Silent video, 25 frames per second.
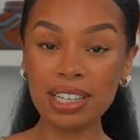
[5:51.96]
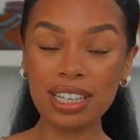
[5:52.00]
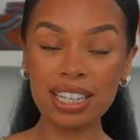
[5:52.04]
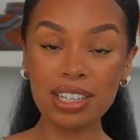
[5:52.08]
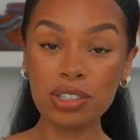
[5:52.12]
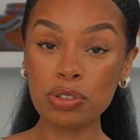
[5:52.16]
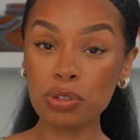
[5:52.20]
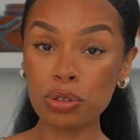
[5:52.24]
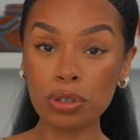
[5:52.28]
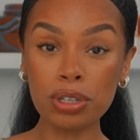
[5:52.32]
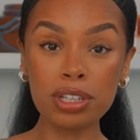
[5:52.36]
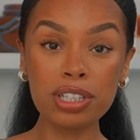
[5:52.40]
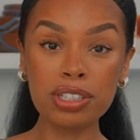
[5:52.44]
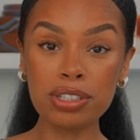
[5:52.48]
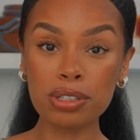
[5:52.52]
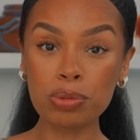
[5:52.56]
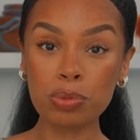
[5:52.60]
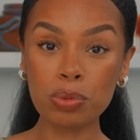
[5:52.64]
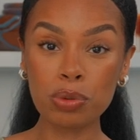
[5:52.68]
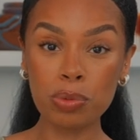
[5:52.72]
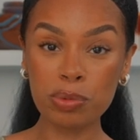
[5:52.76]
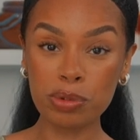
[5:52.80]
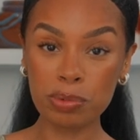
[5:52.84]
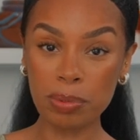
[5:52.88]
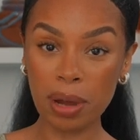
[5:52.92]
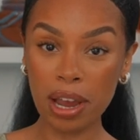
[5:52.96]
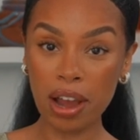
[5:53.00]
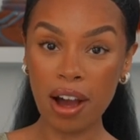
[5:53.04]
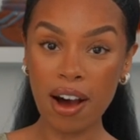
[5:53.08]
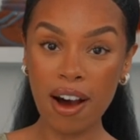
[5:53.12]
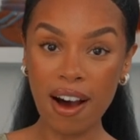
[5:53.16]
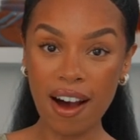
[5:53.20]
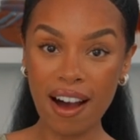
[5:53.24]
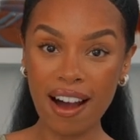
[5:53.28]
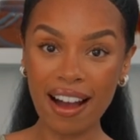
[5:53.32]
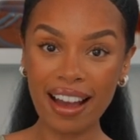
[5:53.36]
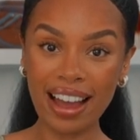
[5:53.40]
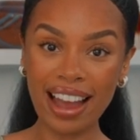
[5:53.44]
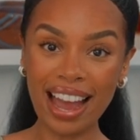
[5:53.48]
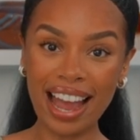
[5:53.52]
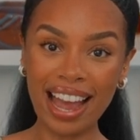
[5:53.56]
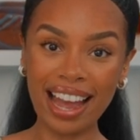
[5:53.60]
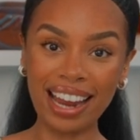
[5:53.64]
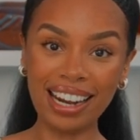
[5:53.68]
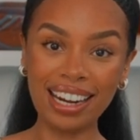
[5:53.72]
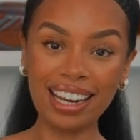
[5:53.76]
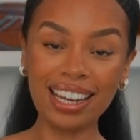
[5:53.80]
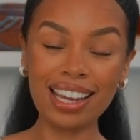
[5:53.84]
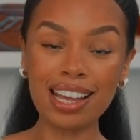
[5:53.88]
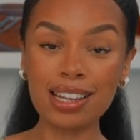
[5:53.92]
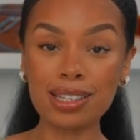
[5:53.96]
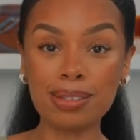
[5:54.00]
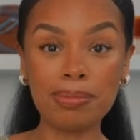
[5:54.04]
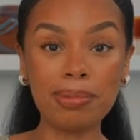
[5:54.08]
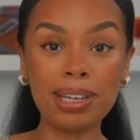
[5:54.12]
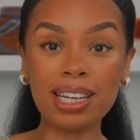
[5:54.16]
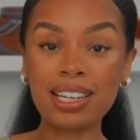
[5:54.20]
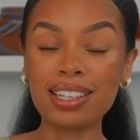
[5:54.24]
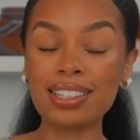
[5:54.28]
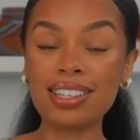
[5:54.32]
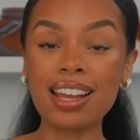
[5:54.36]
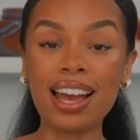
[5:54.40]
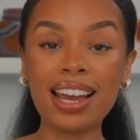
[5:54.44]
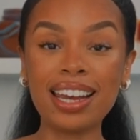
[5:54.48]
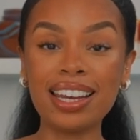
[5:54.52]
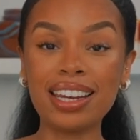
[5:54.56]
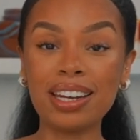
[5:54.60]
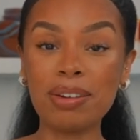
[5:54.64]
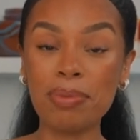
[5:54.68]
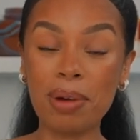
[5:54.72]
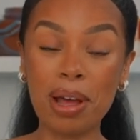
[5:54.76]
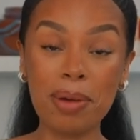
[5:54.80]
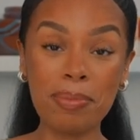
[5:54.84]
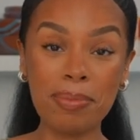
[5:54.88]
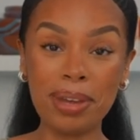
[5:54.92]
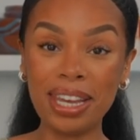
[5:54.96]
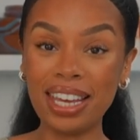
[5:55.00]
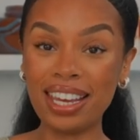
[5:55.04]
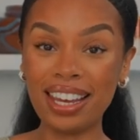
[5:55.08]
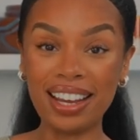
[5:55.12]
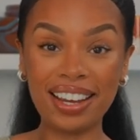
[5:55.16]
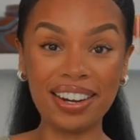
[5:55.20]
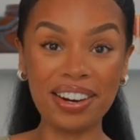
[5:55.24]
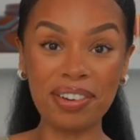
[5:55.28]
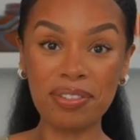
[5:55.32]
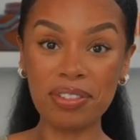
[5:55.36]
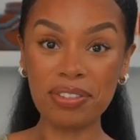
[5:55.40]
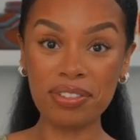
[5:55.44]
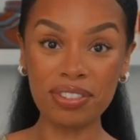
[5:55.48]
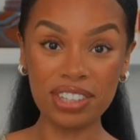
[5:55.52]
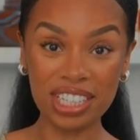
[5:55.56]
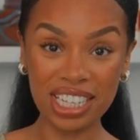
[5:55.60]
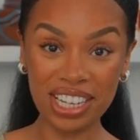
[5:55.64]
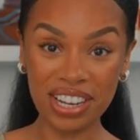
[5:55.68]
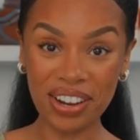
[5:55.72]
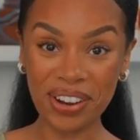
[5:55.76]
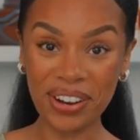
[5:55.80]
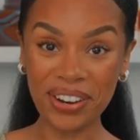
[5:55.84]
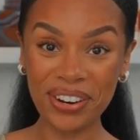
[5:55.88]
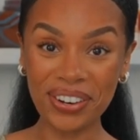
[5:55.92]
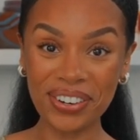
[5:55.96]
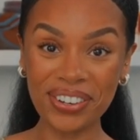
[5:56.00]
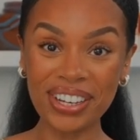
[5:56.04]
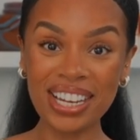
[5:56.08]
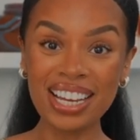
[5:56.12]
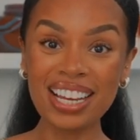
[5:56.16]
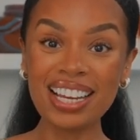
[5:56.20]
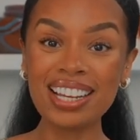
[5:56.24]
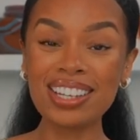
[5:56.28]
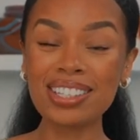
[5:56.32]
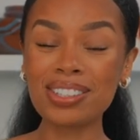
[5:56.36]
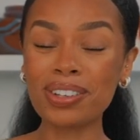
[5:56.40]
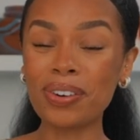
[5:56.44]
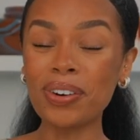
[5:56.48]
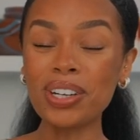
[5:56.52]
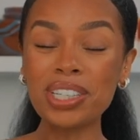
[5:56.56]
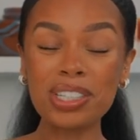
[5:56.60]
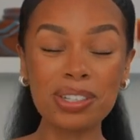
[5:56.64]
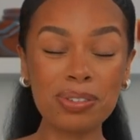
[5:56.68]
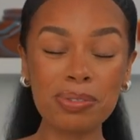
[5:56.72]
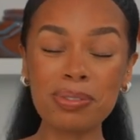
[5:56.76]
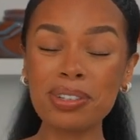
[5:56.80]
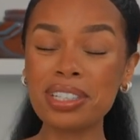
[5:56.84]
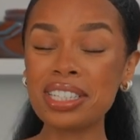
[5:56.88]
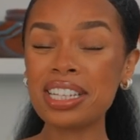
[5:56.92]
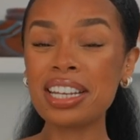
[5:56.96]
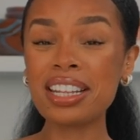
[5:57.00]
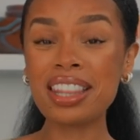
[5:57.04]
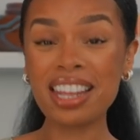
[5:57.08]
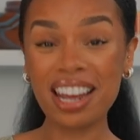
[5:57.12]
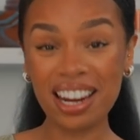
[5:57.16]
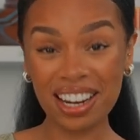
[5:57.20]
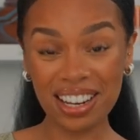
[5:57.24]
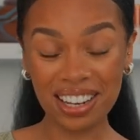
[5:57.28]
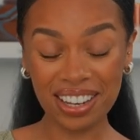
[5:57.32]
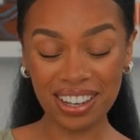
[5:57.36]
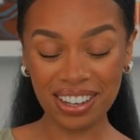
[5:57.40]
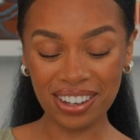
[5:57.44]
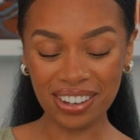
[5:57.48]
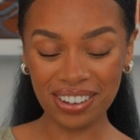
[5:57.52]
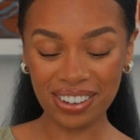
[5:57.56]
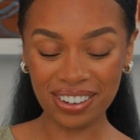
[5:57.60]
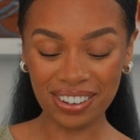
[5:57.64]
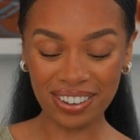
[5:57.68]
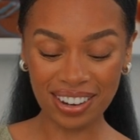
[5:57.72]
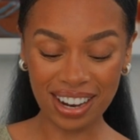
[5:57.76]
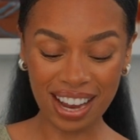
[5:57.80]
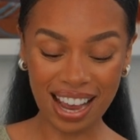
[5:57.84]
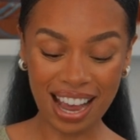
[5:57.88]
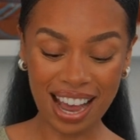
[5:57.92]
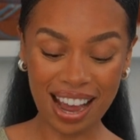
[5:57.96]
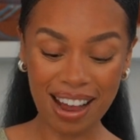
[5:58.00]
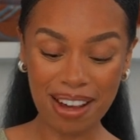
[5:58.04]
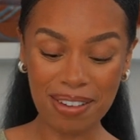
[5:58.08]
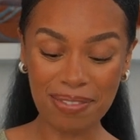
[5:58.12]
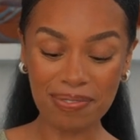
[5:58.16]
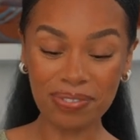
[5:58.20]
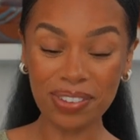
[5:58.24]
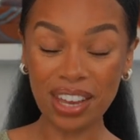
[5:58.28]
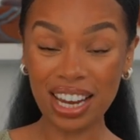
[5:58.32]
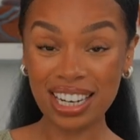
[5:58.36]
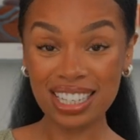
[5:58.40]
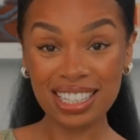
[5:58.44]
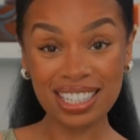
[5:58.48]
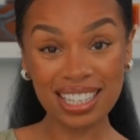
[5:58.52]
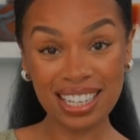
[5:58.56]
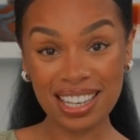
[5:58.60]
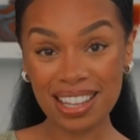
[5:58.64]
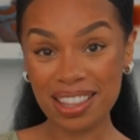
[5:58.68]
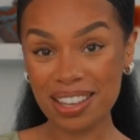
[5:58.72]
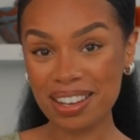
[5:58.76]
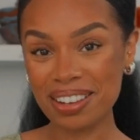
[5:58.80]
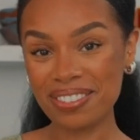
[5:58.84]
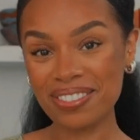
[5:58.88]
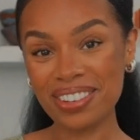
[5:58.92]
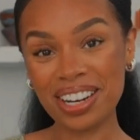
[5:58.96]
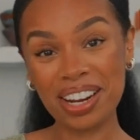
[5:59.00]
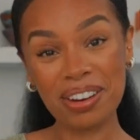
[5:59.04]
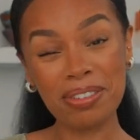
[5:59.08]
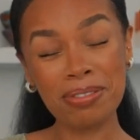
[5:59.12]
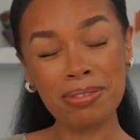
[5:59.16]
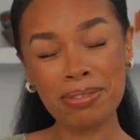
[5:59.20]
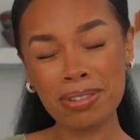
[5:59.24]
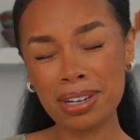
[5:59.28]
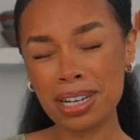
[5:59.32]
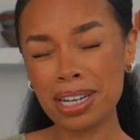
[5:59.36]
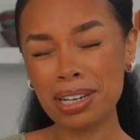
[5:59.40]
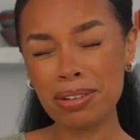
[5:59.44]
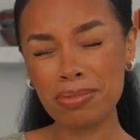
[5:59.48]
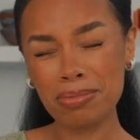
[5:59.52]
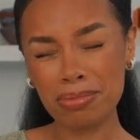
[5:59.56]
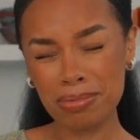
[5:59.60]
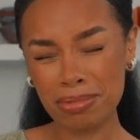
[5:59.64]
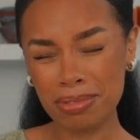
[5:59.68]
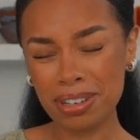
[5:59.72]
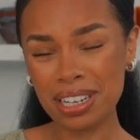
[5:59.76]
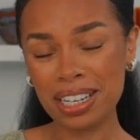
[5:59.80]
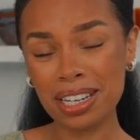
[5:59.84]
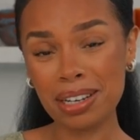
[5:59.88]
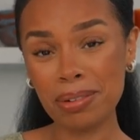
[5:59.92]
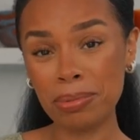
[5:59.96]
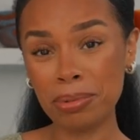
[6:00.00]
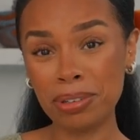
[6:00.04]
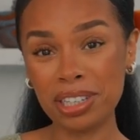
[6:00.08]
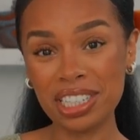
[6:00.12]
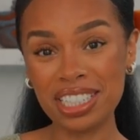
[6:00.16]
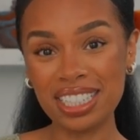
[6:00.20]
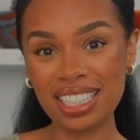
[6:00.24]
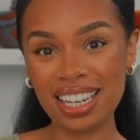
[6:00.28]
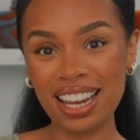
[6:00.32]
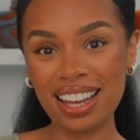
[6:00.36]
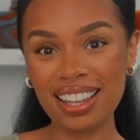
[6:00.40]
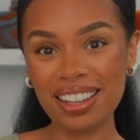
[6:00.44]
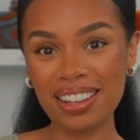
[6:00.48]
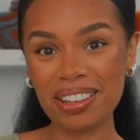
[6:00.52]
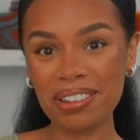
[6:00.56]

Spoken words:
It truly just warms my heart and it gets me excited about making another video. So I just want to say thank you. I see them and I really, really appreciate